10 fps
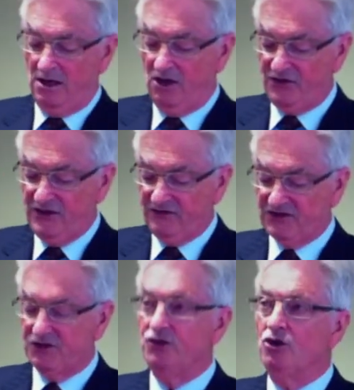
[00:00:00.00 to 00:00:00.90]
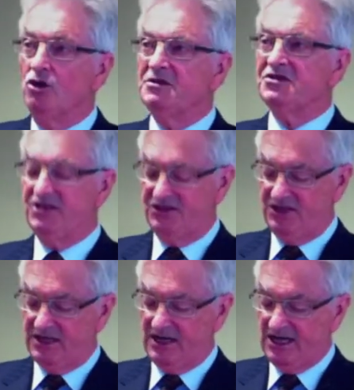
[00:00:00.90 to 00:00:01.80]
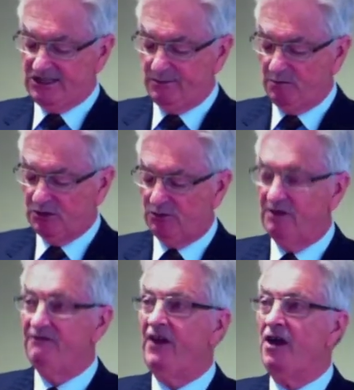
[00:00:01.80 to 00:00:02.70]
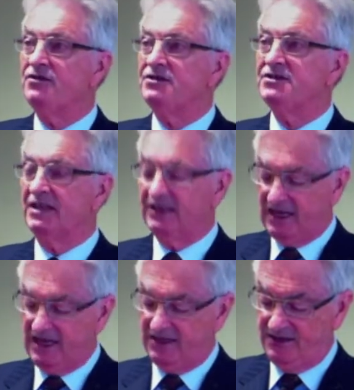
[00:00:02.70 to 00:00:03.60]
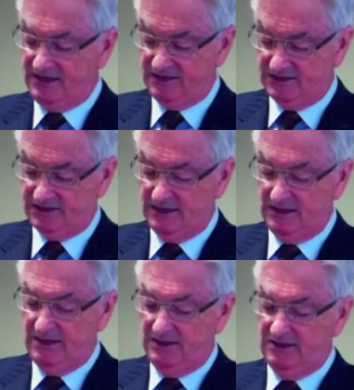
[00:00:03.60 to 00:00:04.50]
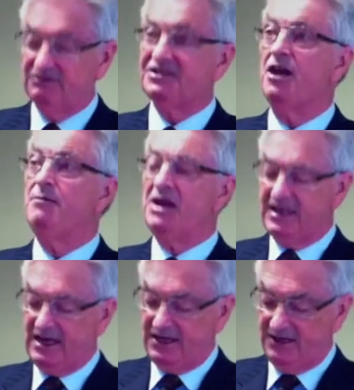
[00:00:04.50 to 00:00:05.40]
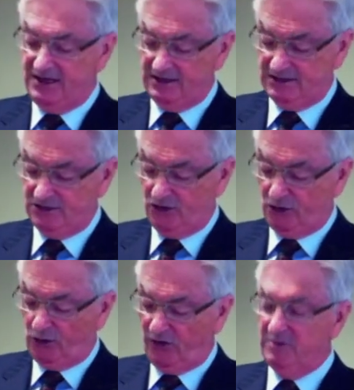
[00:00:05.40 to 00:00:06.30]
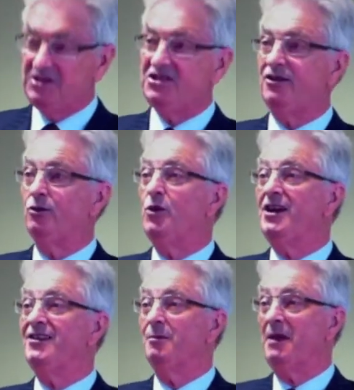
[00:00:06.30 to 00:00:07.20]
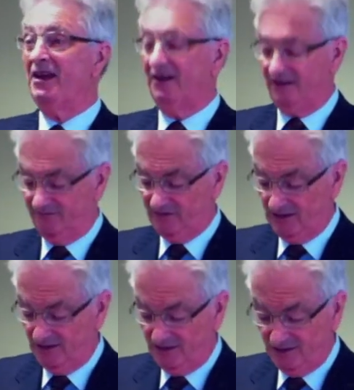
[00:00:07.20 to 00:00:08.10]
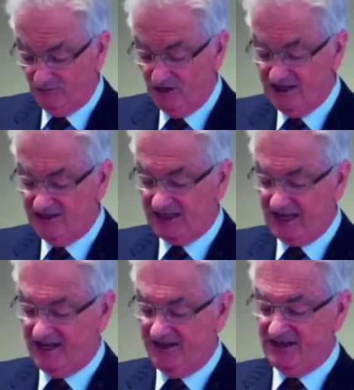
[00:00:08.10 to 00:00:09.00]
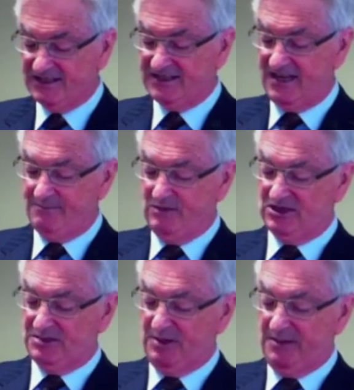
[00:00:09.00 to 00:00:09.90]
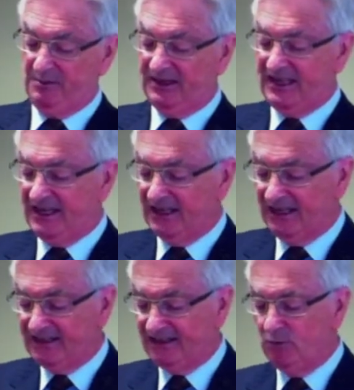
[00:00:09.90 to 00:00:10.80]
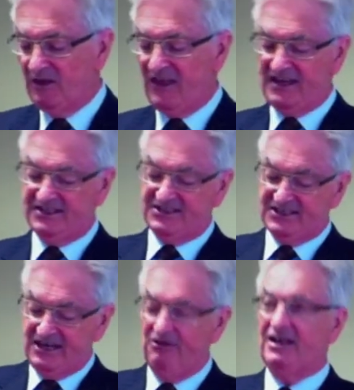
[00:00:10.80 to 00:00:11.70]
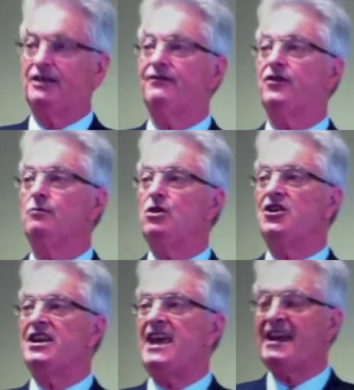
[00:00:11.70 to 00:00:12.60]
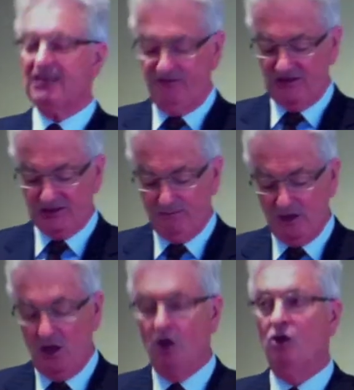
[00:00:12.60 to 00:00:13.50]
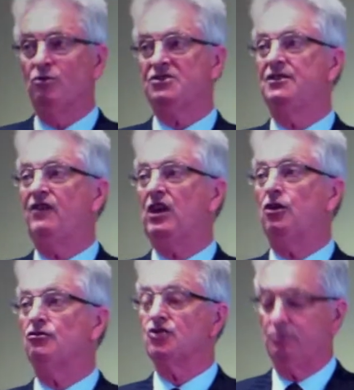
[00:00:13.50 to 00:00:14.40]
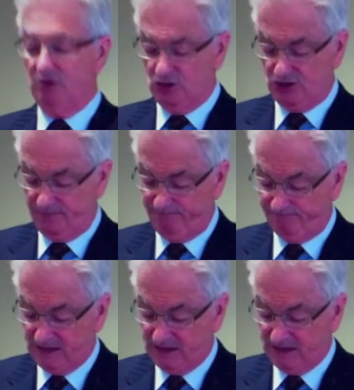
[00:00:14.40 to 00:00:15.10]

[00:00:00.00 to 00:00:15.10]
I think there's enormous disengagement between voters and candidates. There are so many candidates, not all of them intent on winning the ballot. Read the candidates' statements. People are getting elected without a skerrick of community activism or civic contribution.